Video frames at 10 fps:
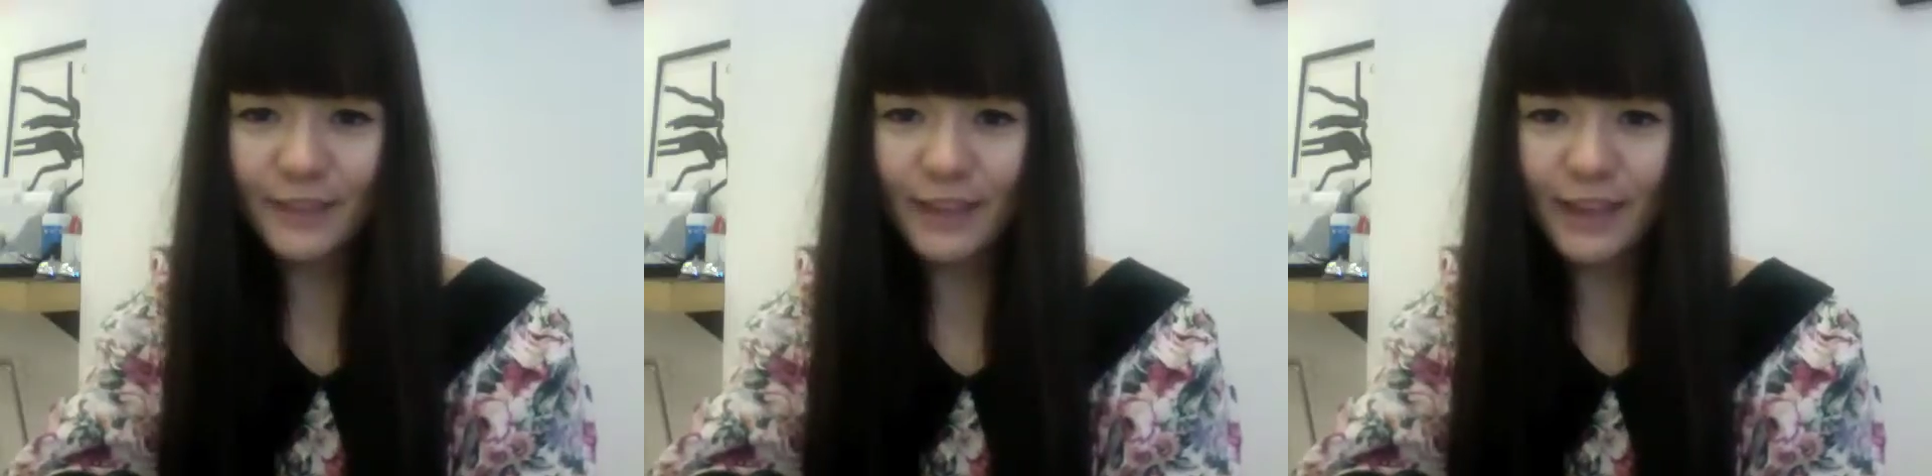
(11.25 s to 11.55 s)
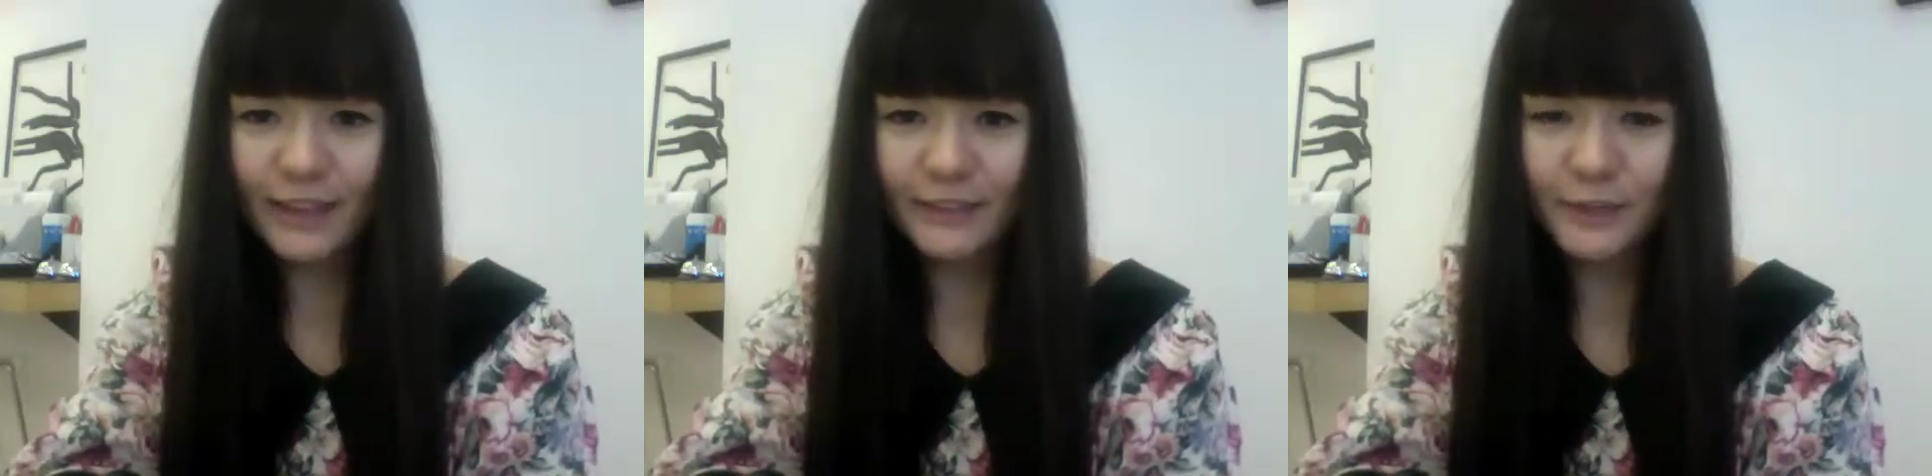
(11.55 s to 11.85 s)

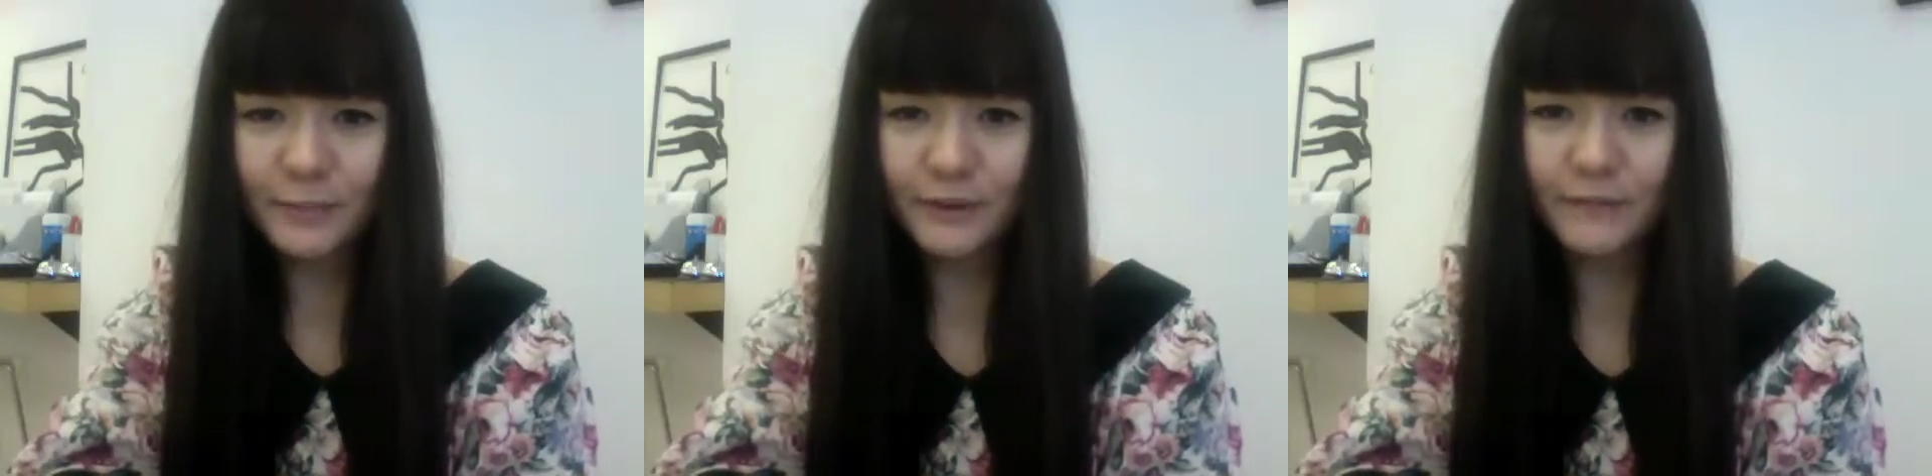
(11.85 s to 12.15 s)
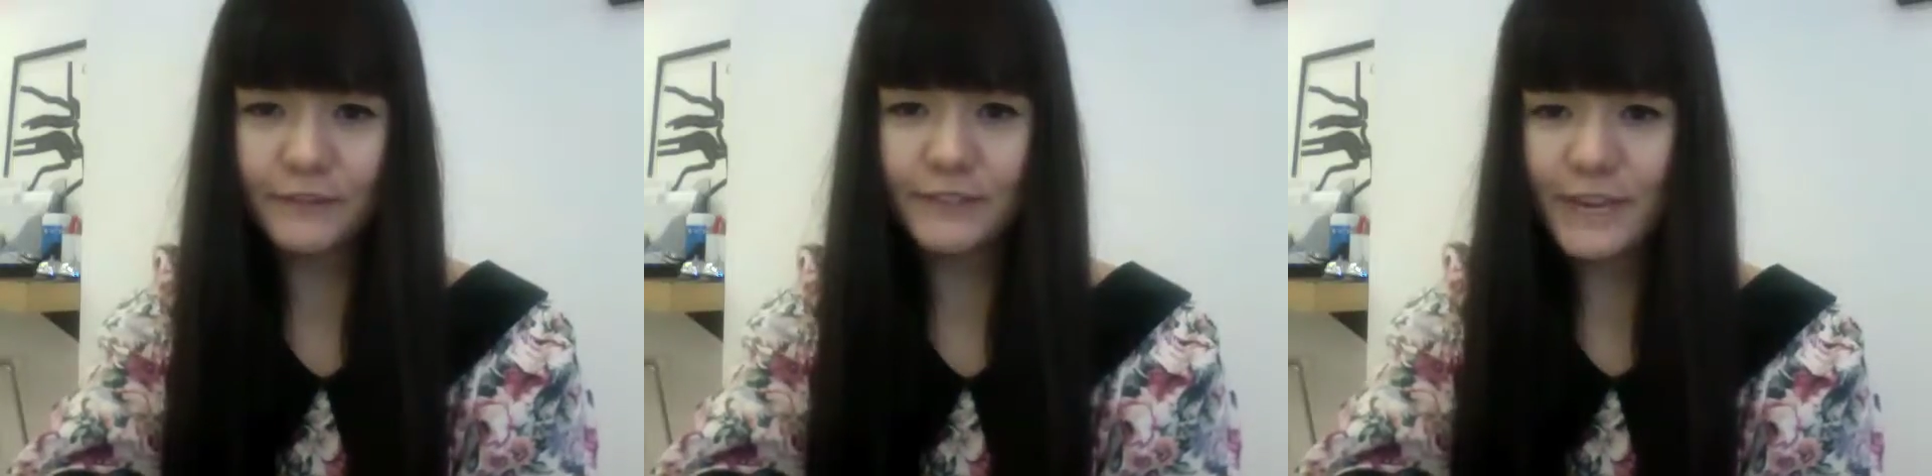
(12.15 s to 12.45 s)
Okay, the topic of
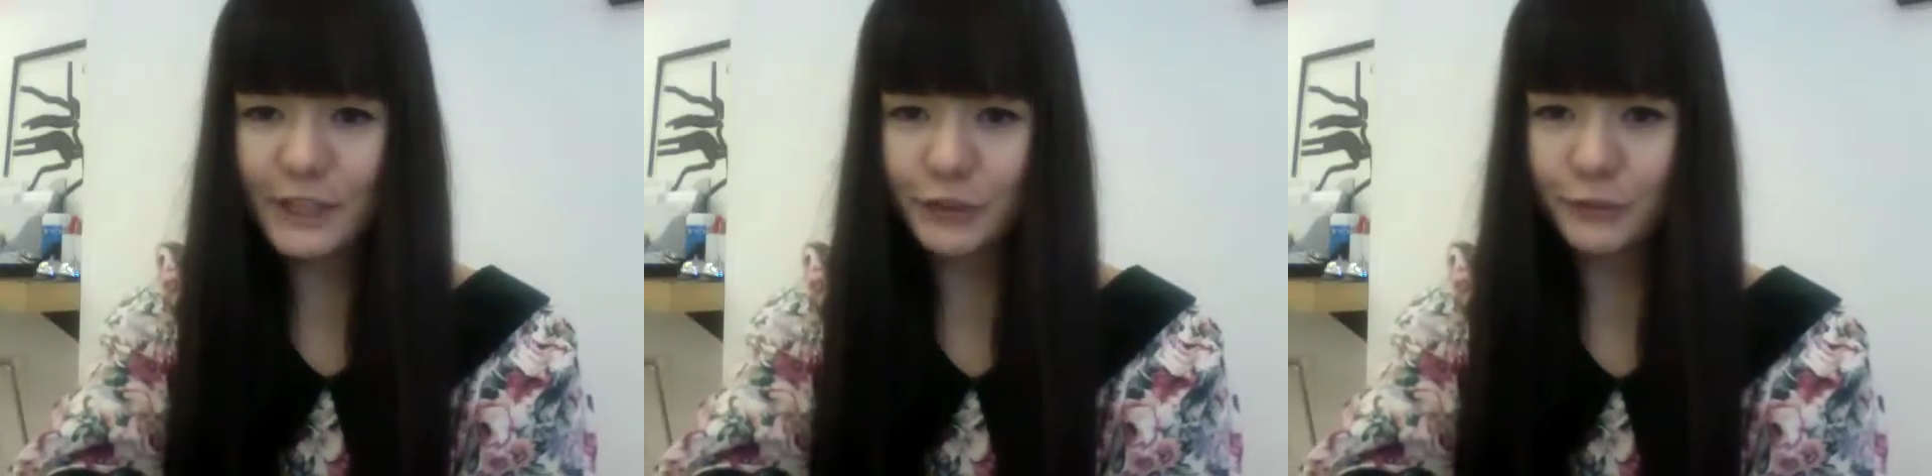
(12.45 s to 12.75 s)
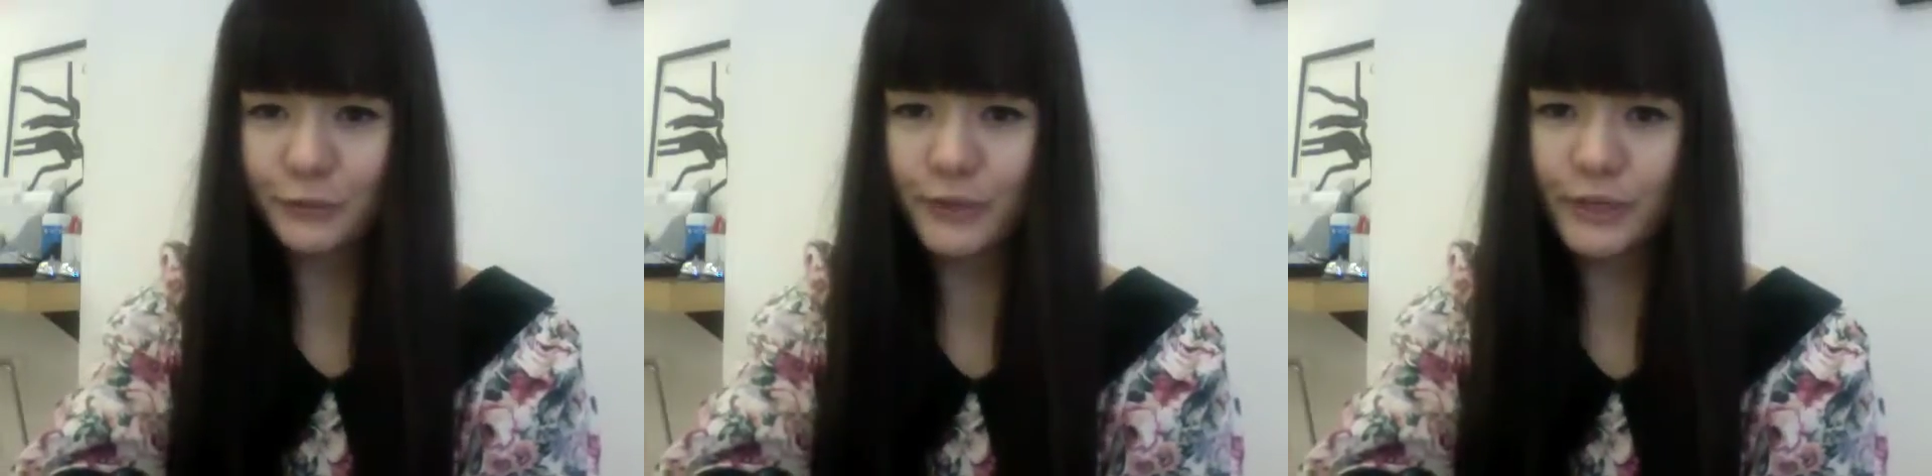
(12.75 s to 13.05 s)
the session
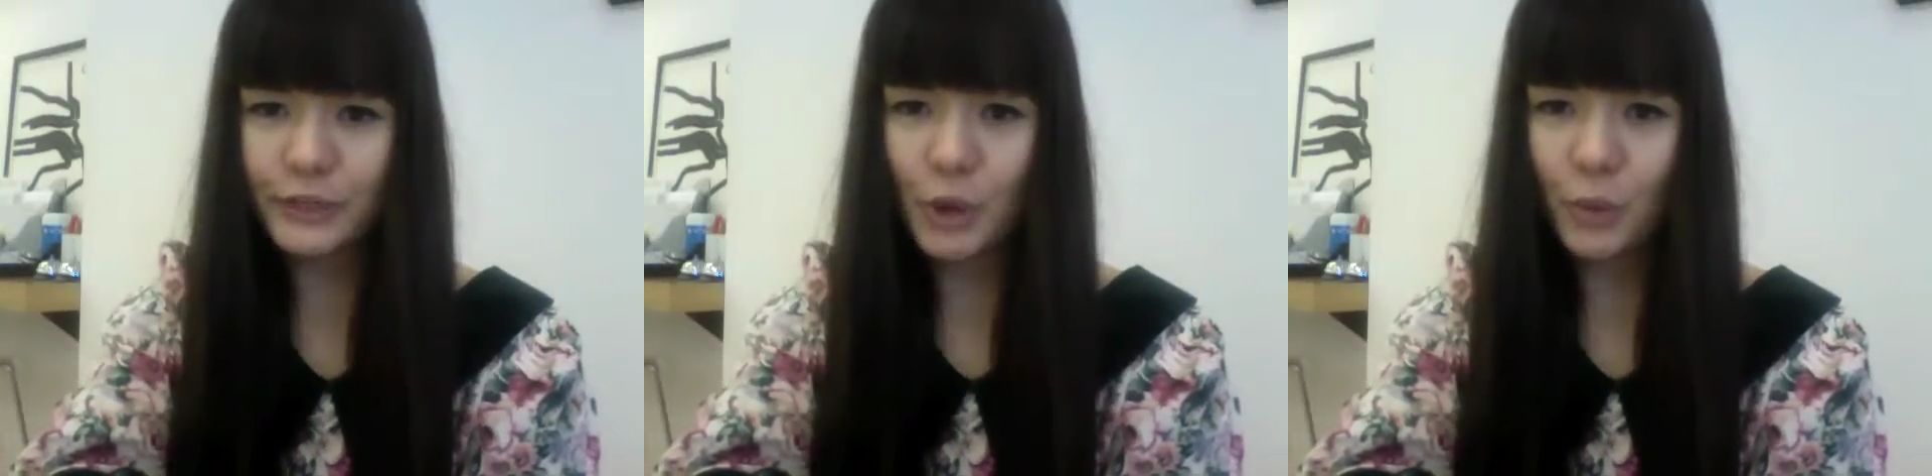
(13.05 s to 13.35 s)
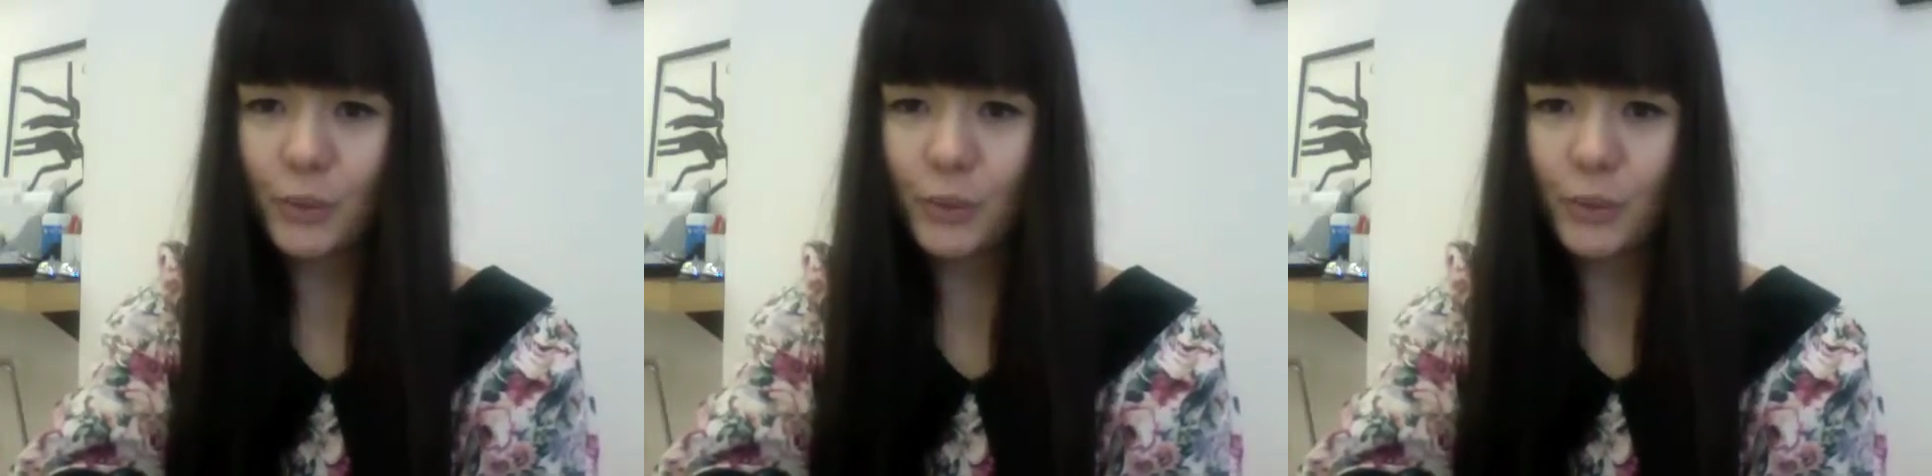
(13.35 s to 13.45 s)
was